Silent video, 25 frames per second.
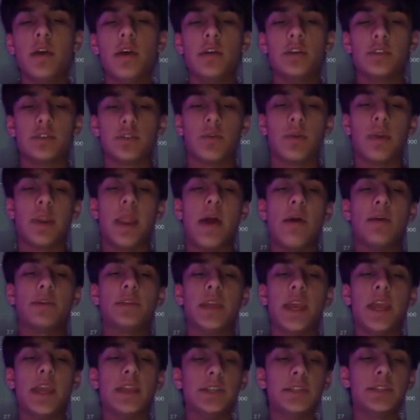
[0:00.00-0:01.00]
So right now it's
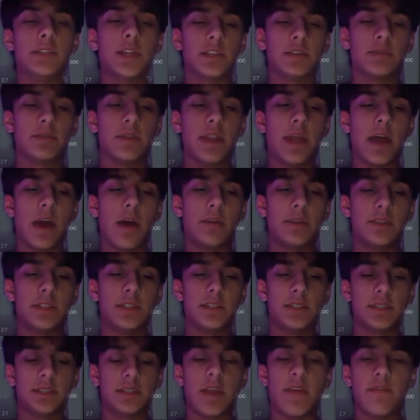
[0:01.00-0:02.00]
Asia session. Right now it's
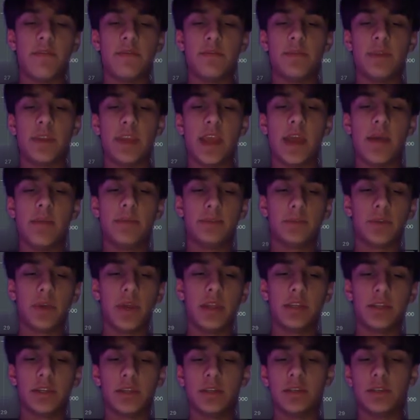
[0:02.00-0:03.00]
7 p.m. So
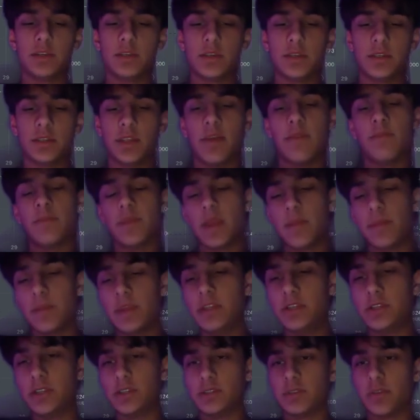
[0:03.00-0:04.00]
Asia 7 p.m.
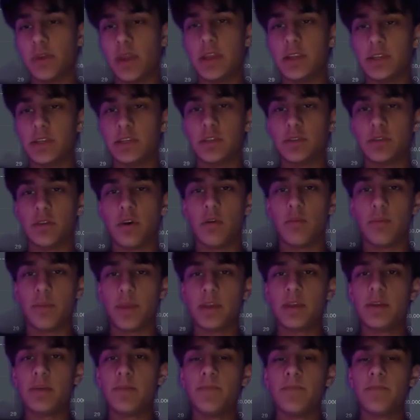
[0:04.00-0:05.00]
Eastern. So Asia just
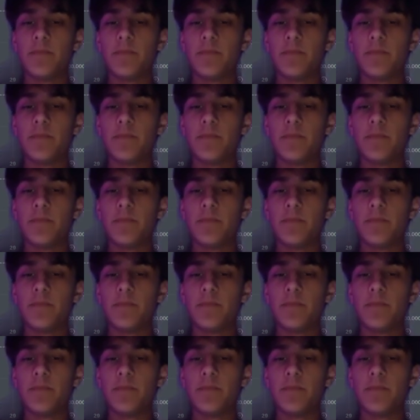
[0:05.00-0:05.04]
opened.